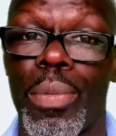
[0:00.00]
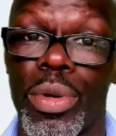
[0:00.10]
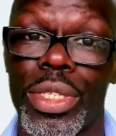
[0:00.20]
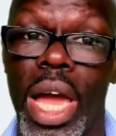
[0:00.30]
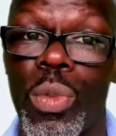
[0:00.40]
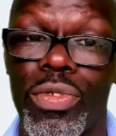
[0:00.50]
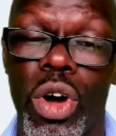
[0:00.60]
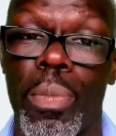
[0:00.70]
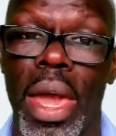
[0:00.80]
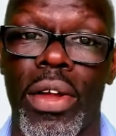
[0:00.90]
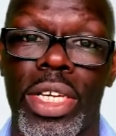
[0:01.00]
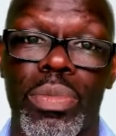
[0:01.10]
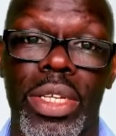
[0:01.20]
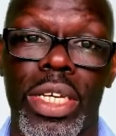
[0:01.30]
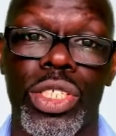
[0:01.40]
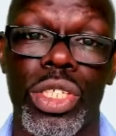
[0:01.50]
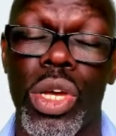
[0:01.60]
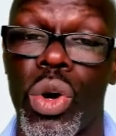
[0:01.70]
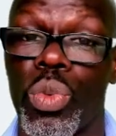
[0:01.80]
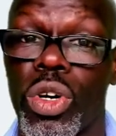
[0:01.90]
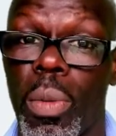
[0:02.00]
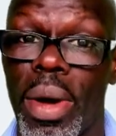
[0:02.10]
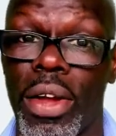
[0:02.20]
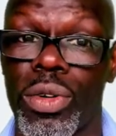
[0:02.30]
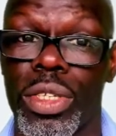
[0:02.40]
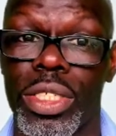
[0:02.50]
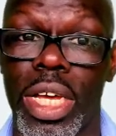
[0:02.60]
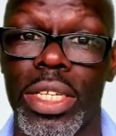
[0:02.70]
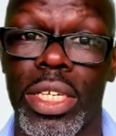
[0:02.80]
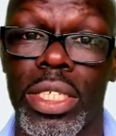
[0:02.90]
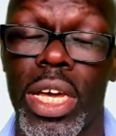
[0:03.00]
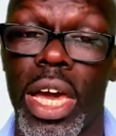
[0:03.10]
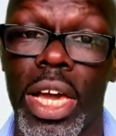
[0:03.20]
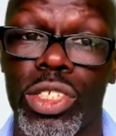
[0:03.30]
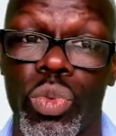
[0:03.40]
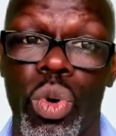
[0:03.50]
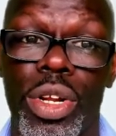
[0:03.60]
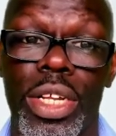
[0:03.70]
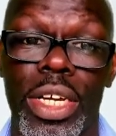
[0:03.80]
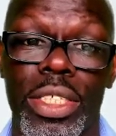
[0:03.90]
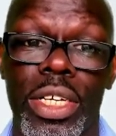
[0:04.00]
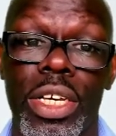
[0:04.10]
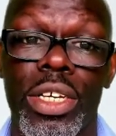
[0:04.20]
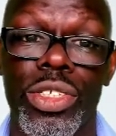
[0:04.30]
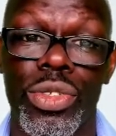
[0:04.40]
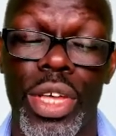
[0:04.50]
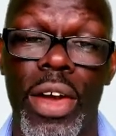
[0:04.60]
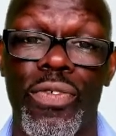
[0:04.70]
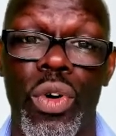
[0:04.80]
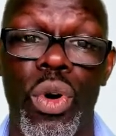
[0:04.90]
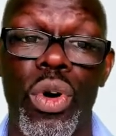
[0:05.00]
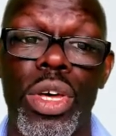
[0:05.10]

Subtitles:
But now we've got a better explanation, we've got a better understanding as to what it is. So therefore,